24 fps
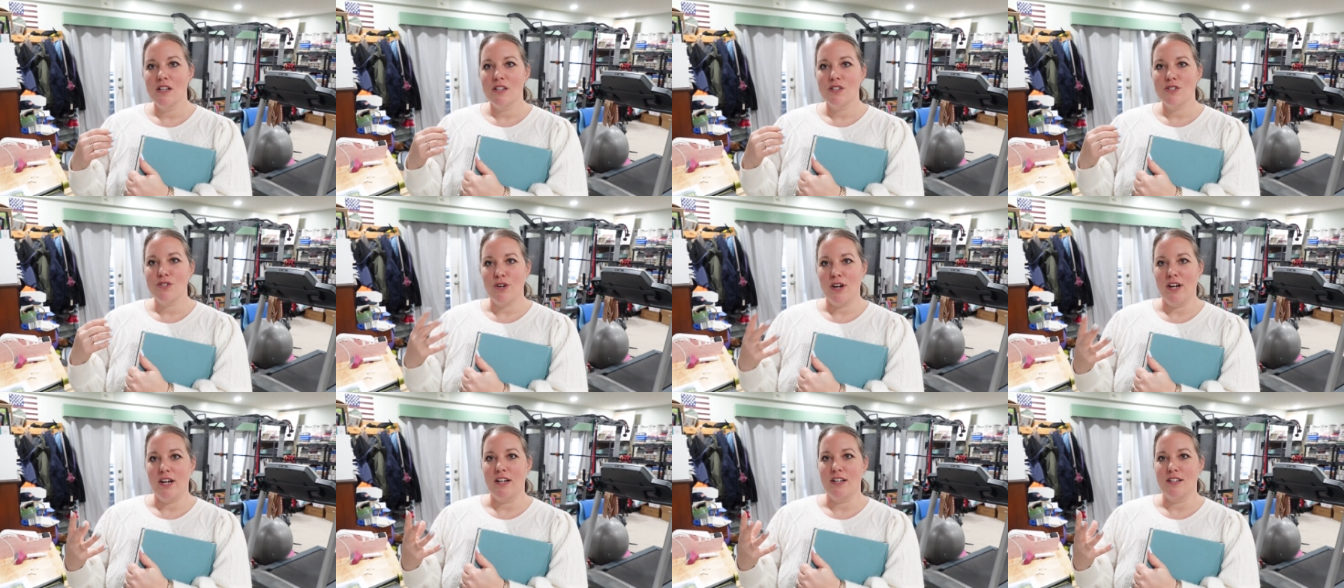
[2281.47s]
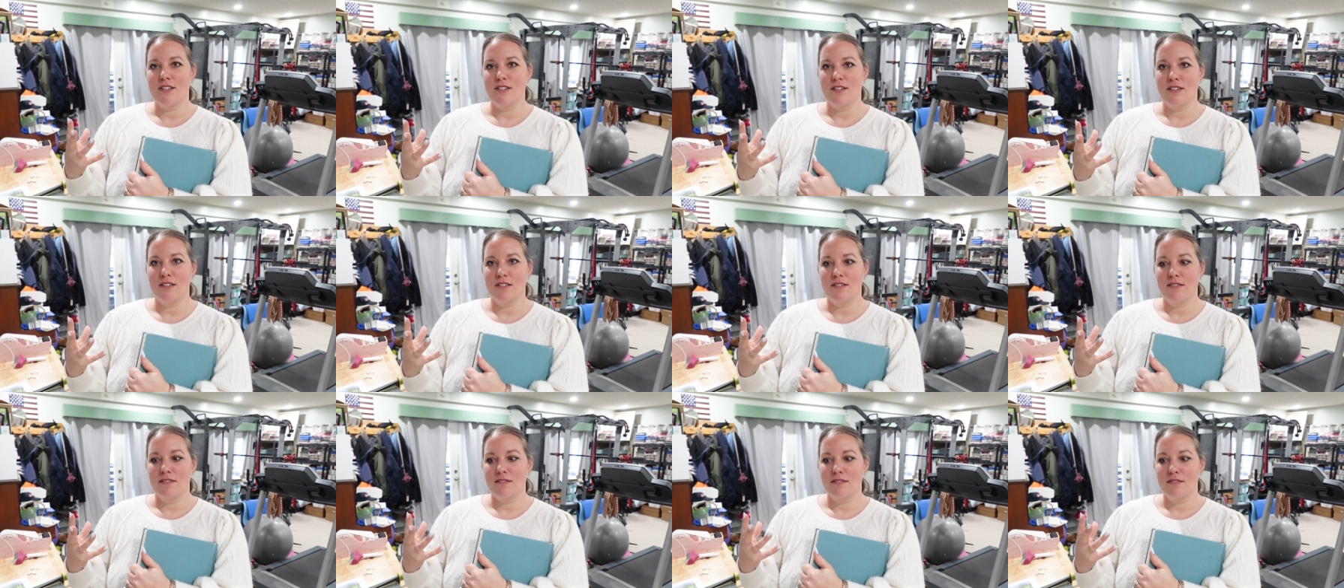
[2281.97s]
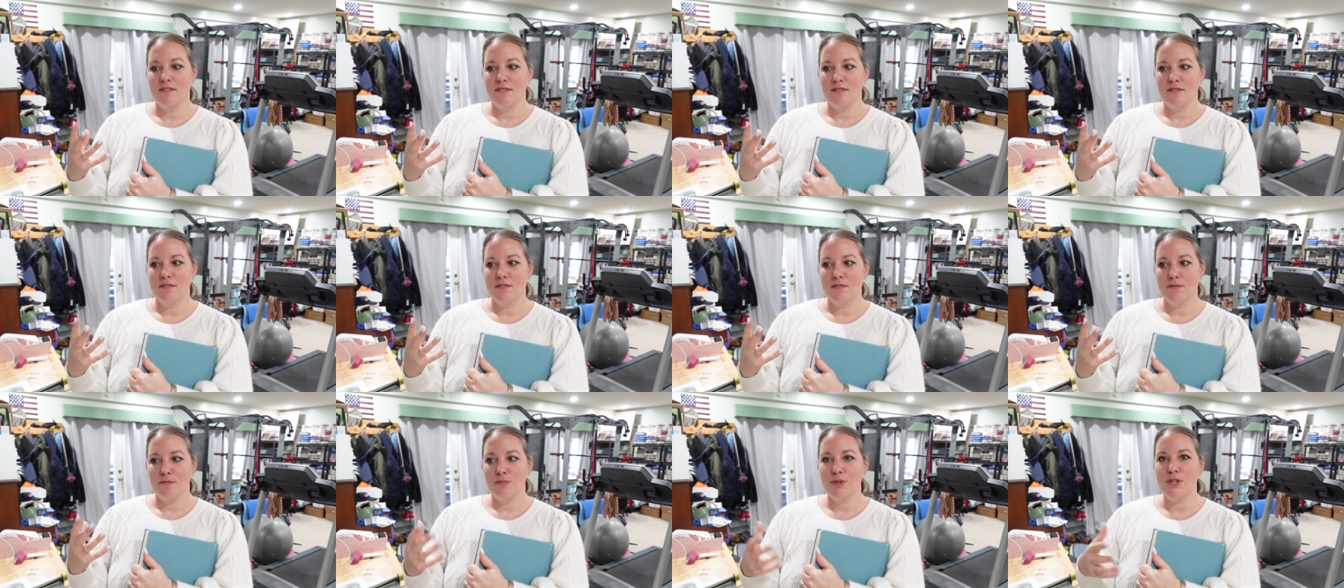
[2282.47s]
try to
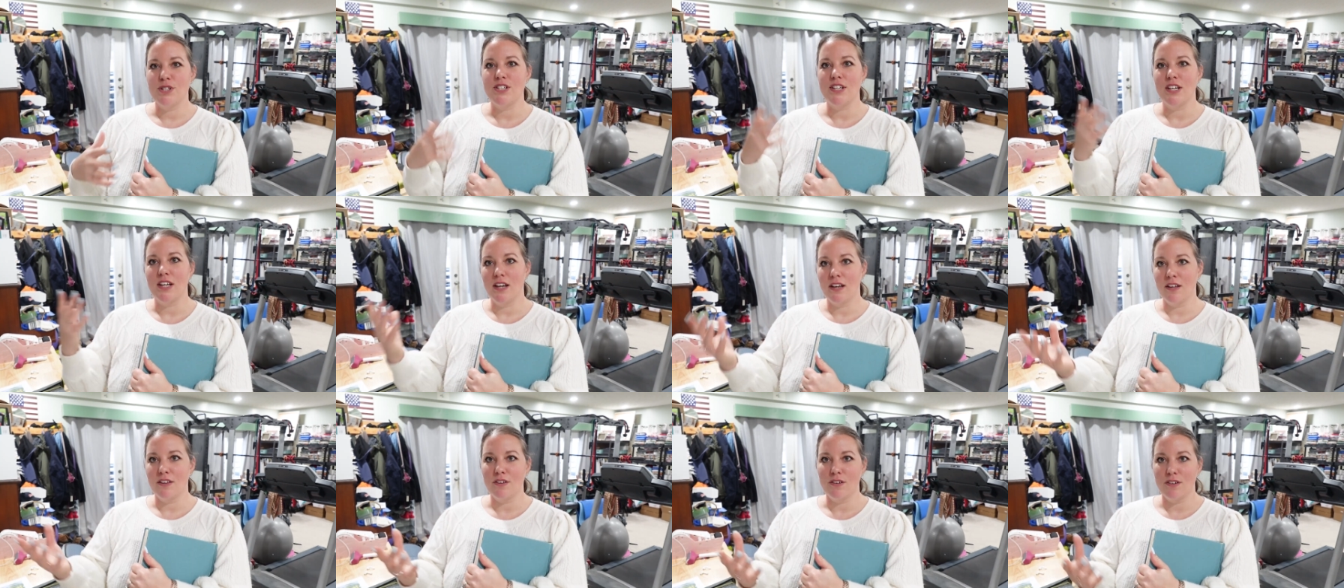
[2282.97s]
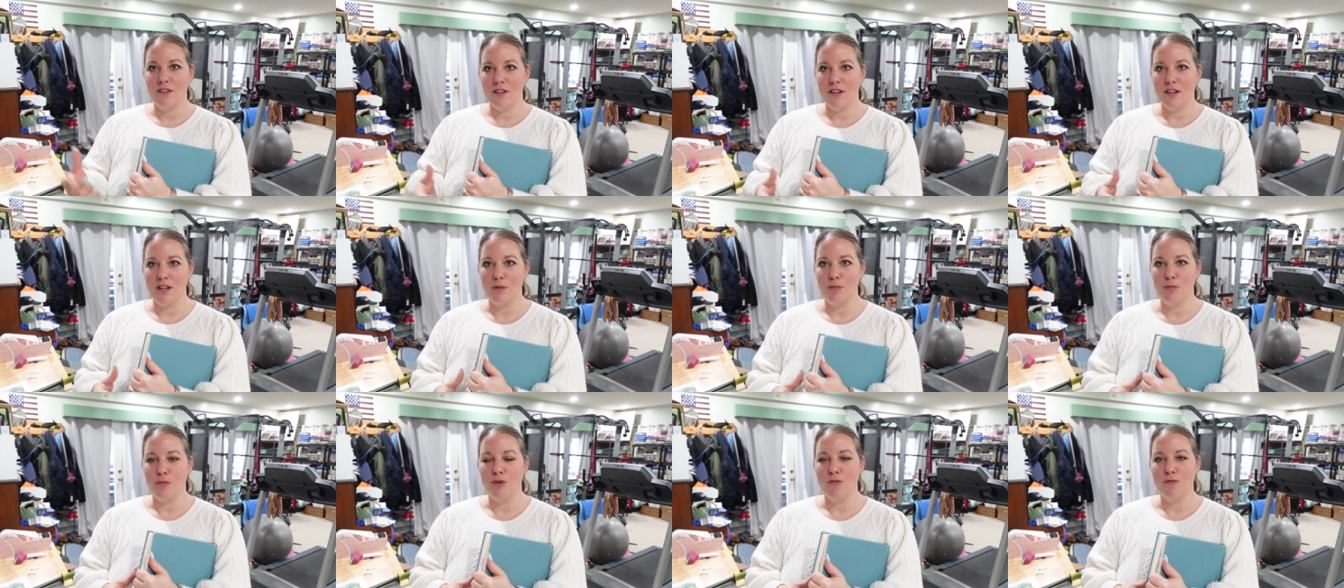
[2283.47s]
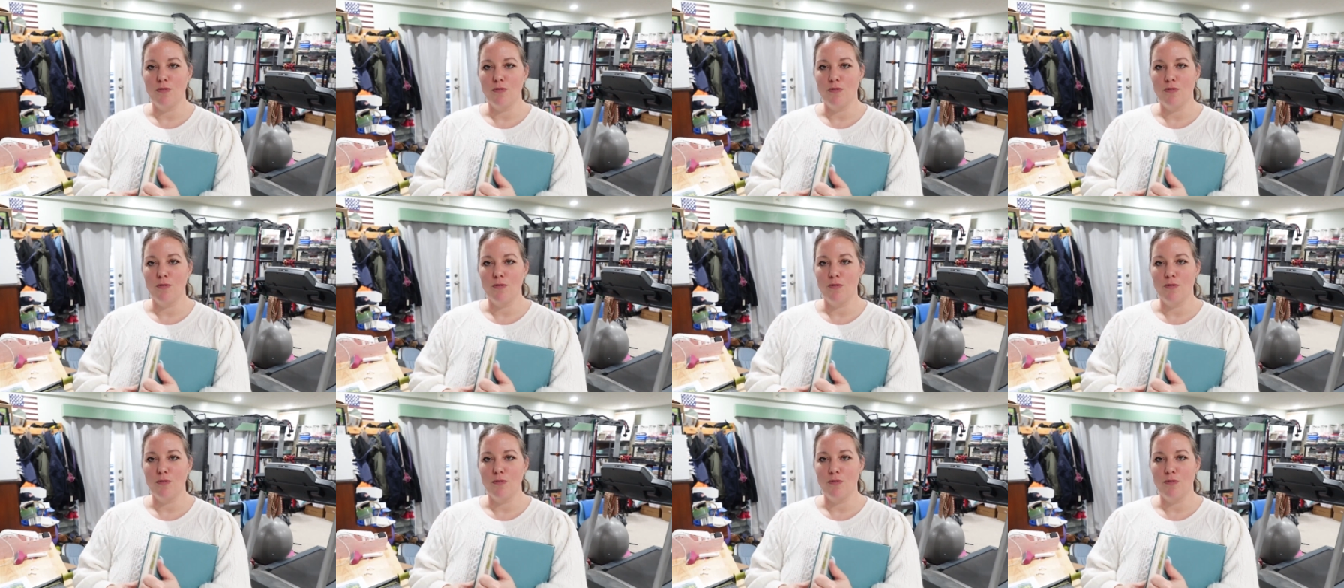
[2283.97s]
put together in a more